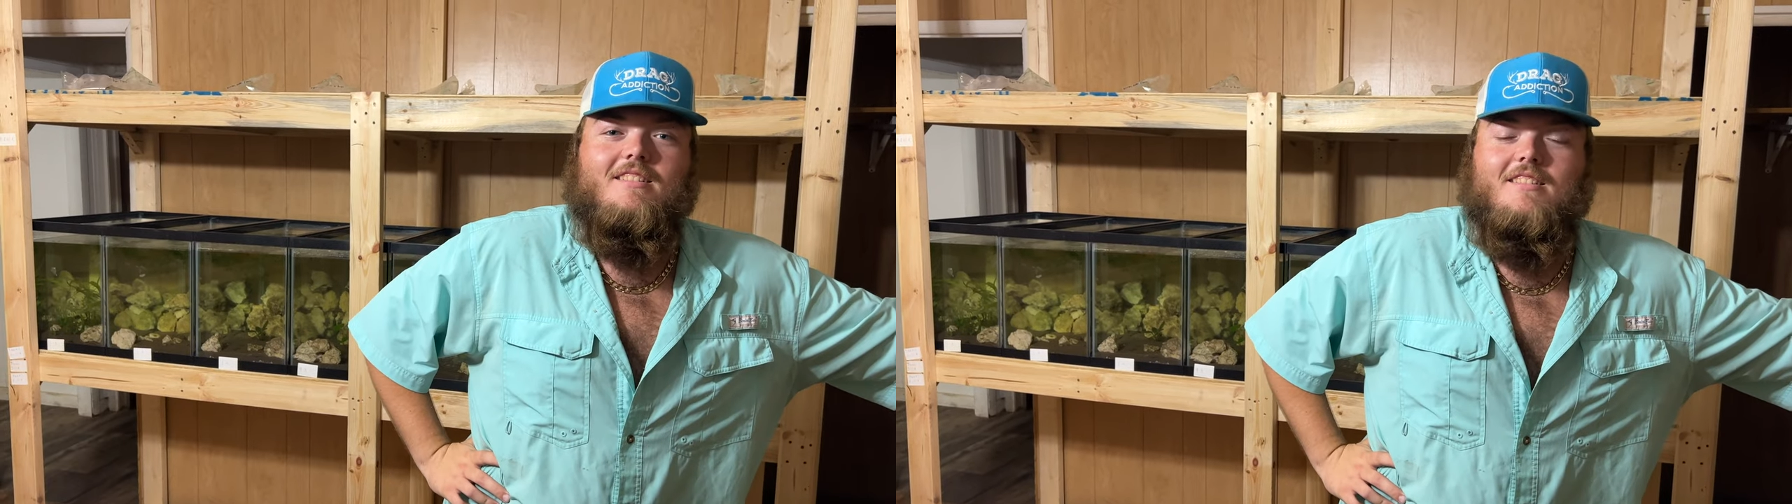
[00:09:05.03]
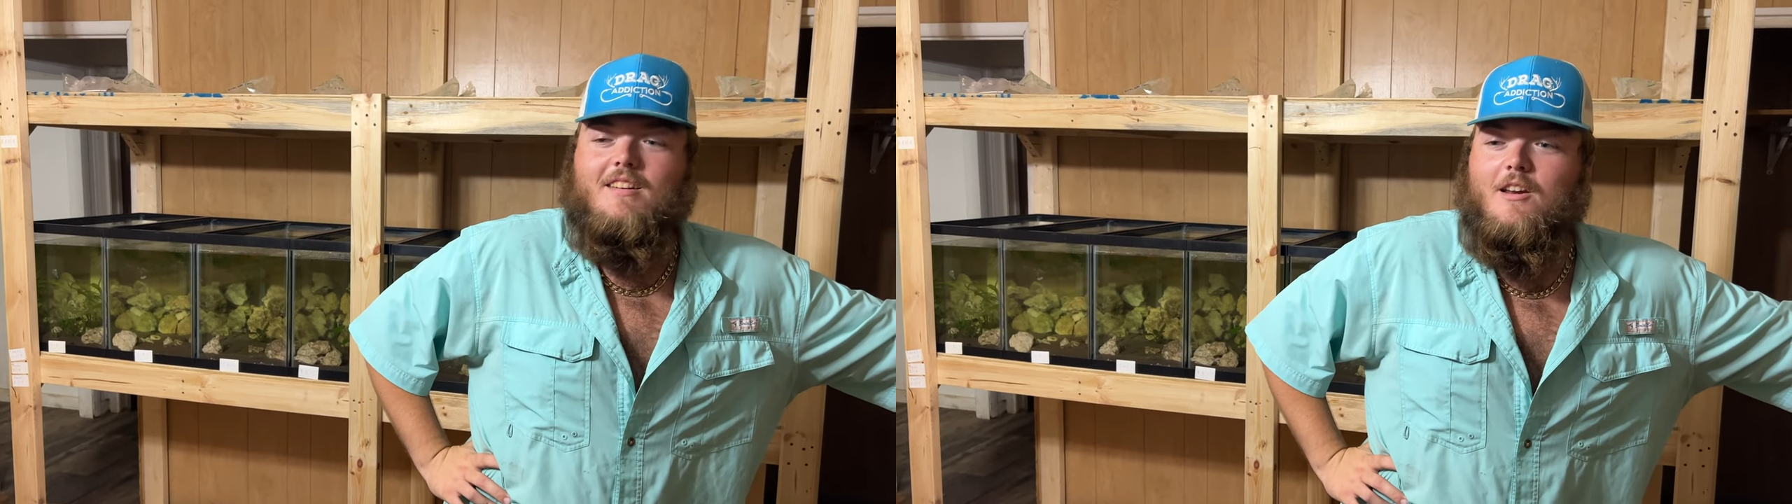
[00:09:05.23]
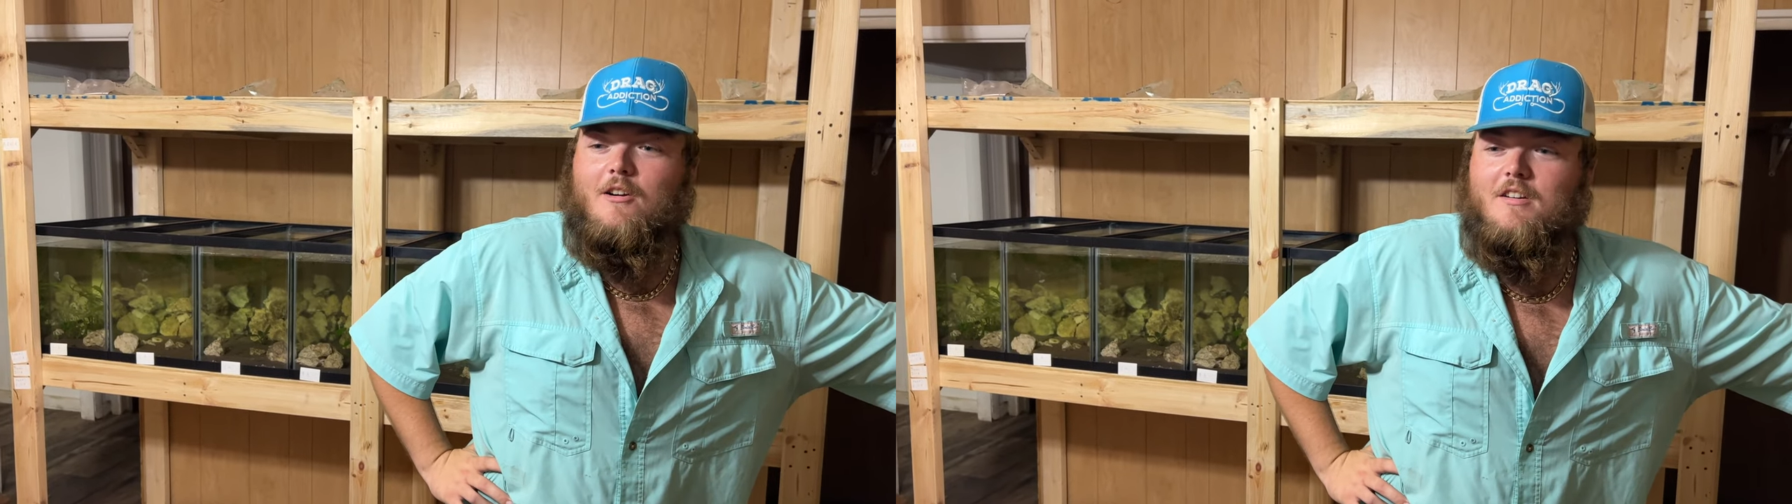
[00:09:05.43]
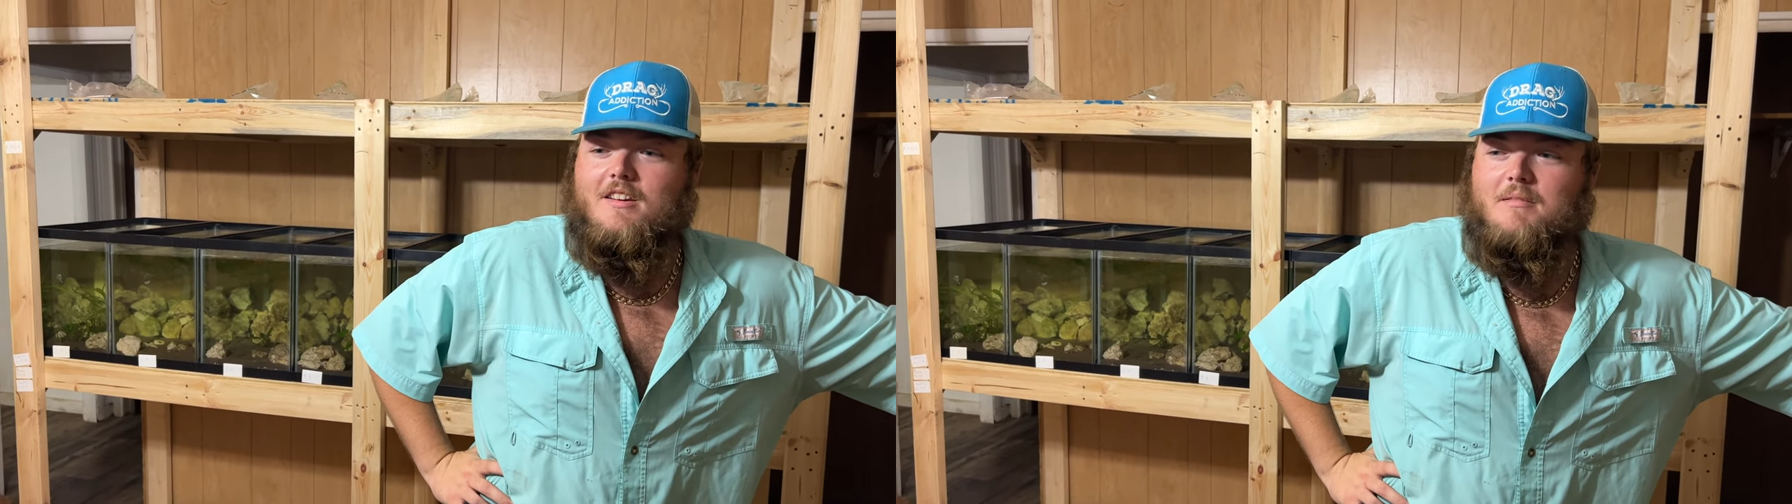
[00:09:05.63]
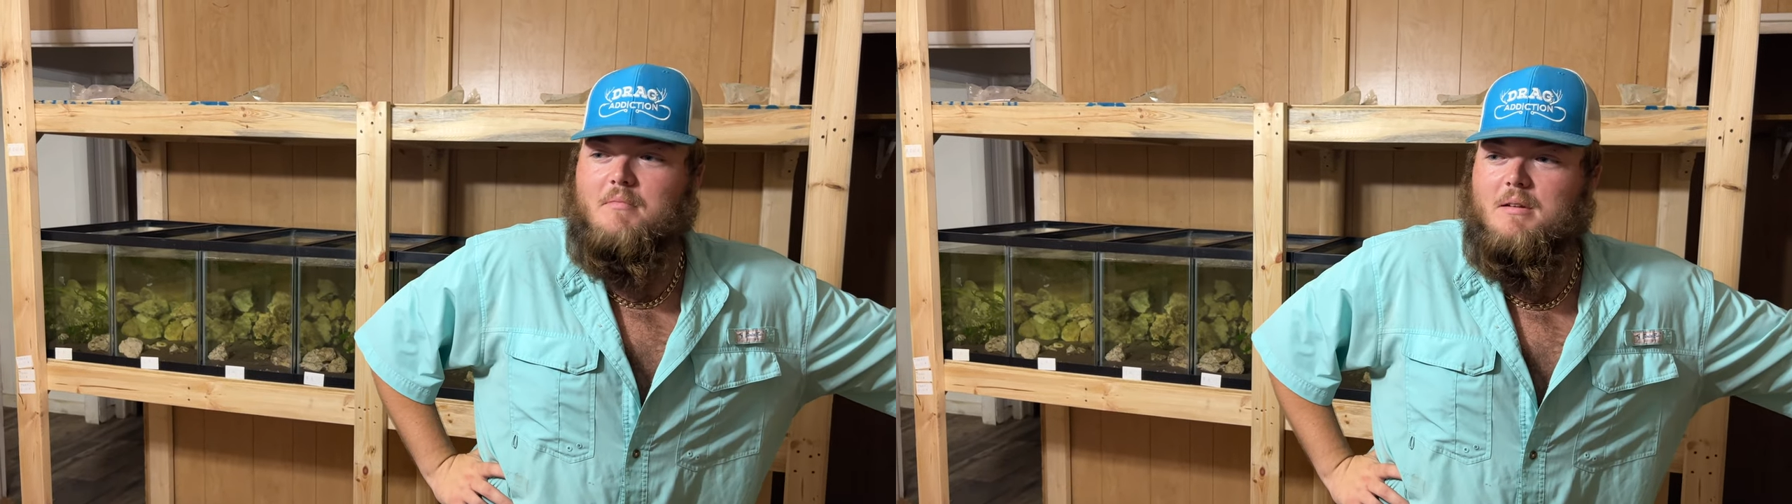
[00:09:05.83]
learning
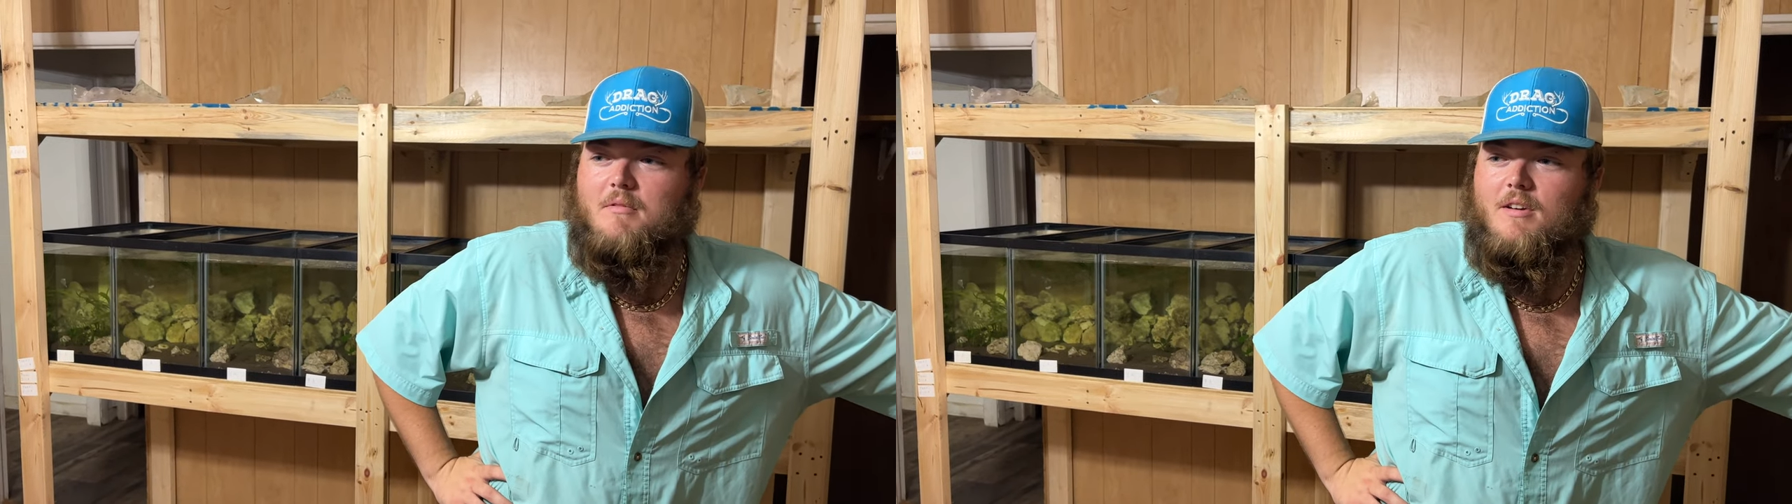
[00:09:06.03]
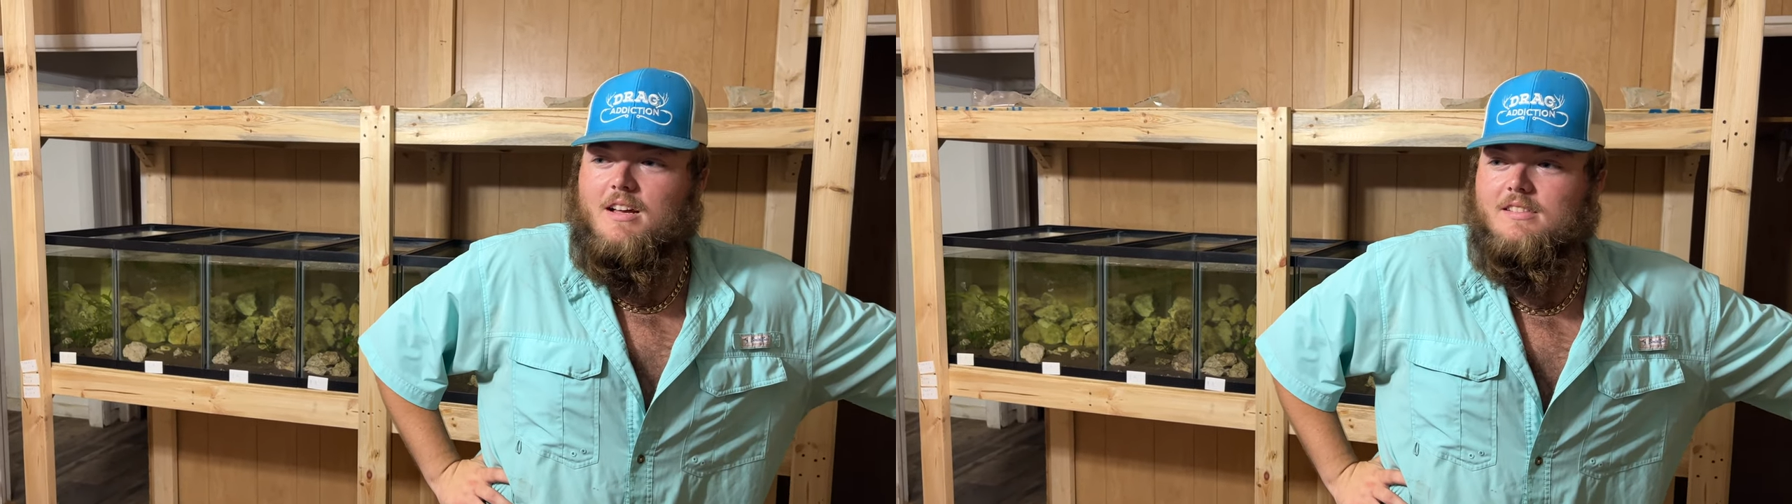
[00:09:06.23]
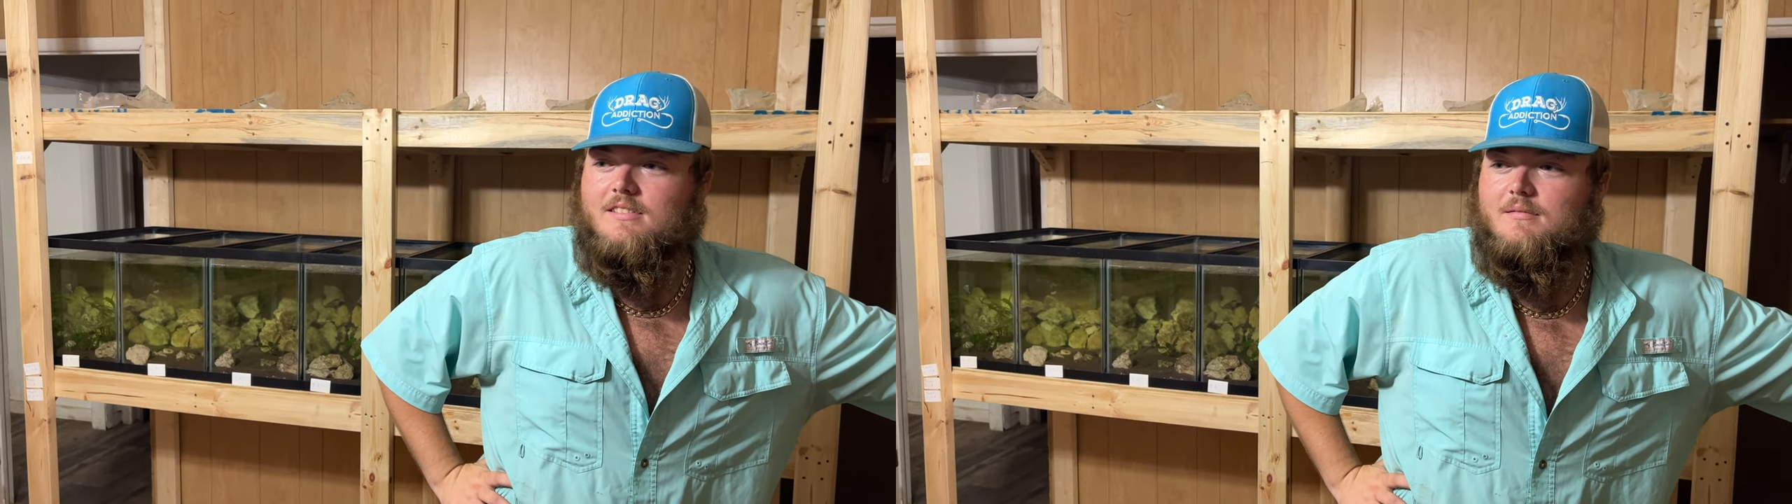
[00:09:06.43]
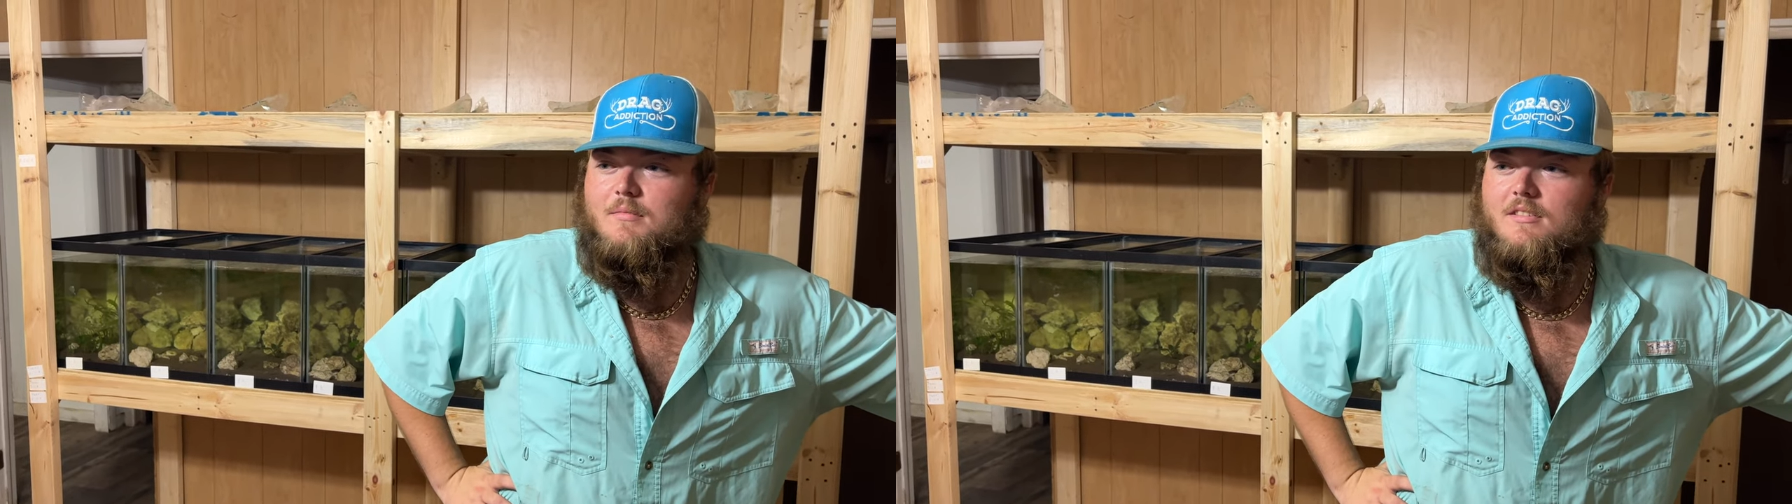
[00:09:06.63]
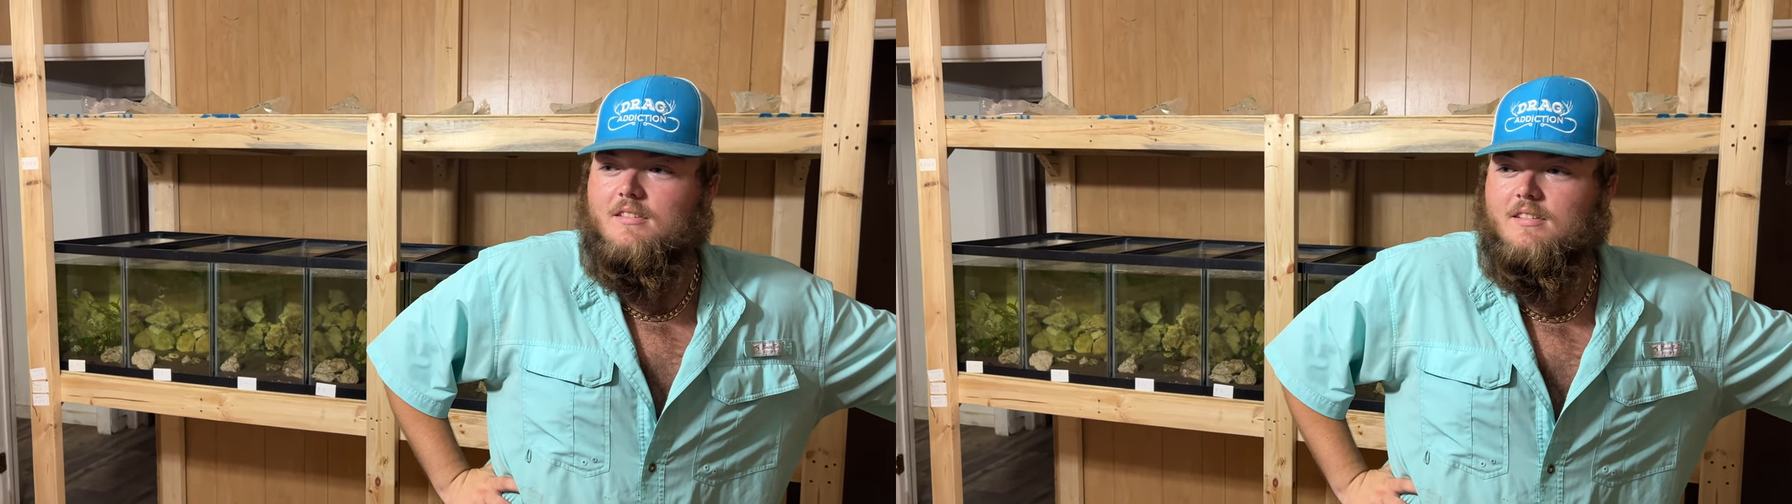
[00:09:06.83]
and memorizing,
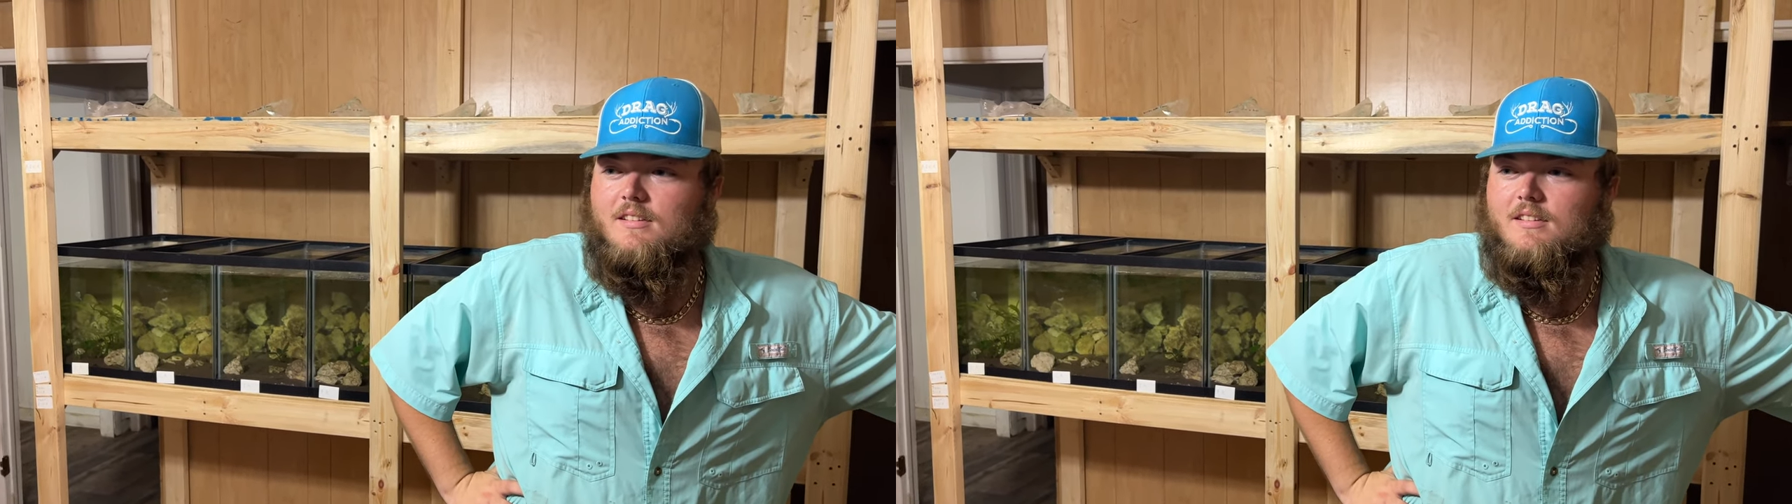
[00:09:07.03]
but.